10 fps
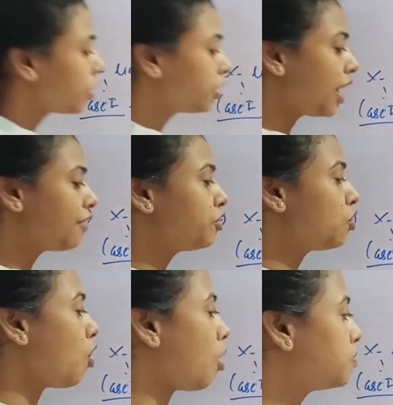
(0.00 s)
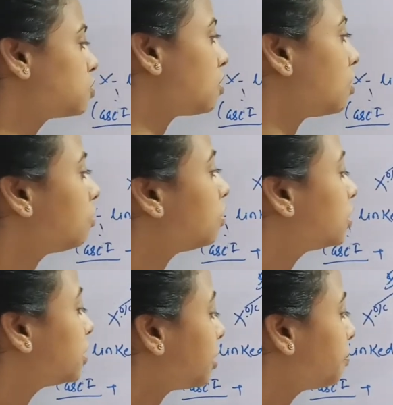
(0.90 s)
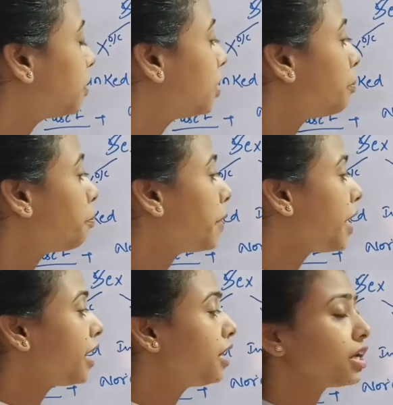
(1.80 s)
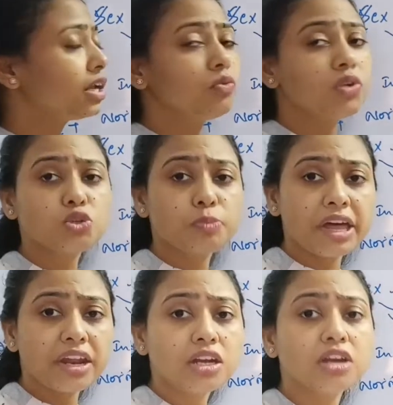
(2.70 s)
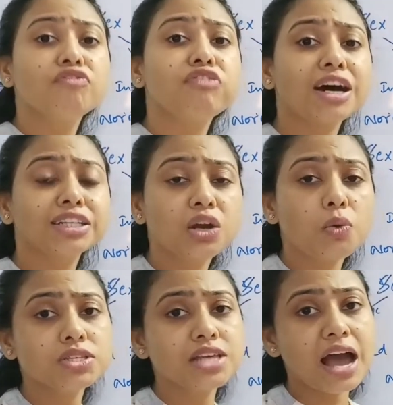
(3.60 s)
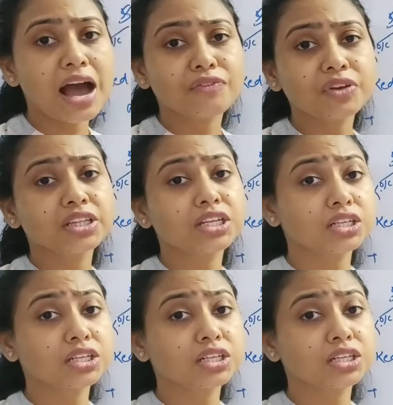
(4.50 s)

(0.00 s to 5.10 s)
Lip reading: what have you observed, that parent, in which parent, father was having the